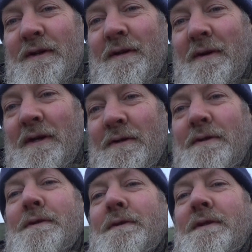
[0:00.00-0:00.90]
about
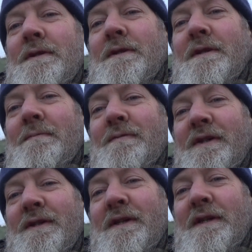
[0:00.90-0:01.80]

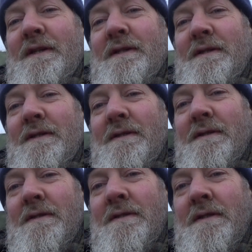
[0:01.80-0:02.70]
embodying
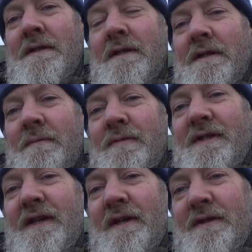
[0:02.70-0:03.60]

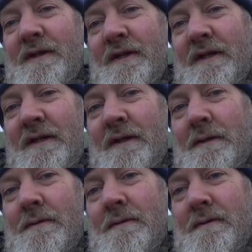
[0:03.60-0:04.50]
particularly
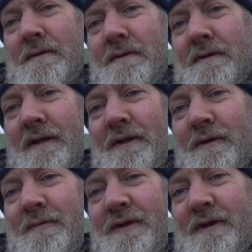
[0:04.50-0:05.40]
a
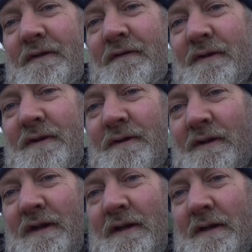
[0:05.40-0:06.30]
new belief,
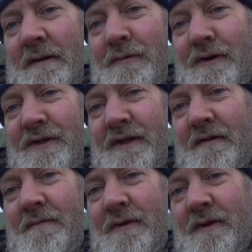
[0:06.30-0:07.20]
like a
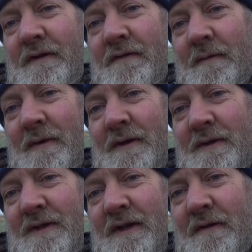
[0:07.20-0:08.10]
positive belief about
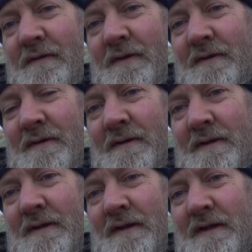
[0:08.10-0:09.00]
yourself,
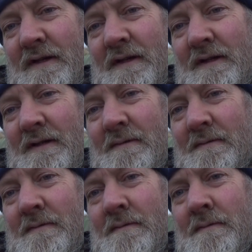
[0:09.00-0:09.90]
and